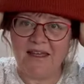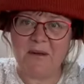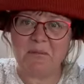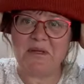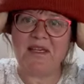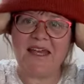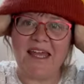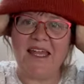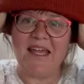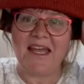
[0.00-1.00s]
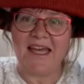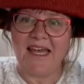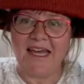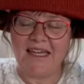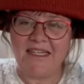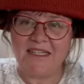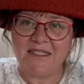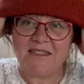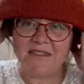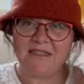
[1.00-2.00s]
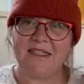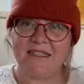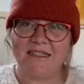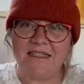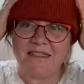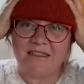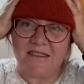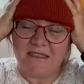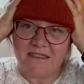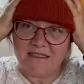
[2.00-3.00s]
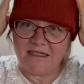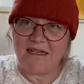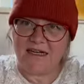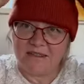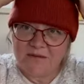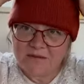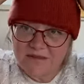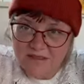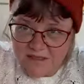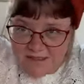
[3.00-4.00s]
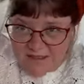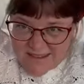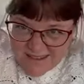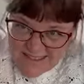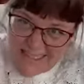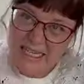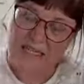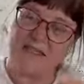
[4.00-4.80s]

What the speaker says: big head, and then it kind of, yeah,